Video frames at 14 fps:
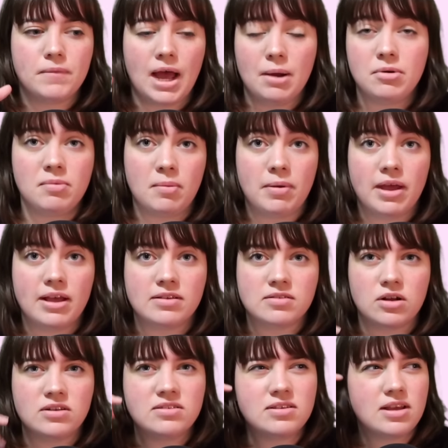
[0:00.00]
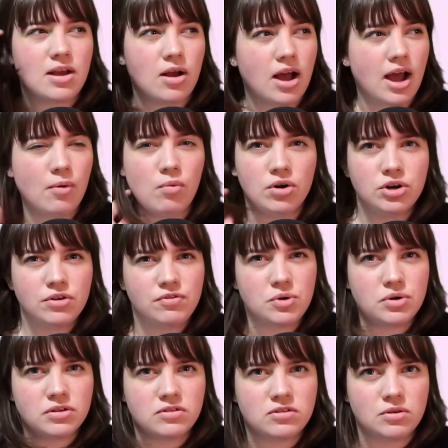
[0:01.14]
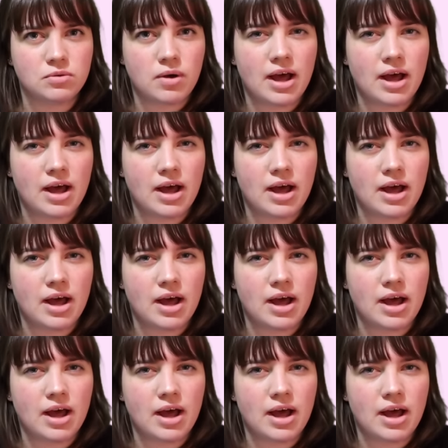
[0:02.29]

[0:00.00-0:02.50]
I would be pissed. Honestly, I wonder if you could sue.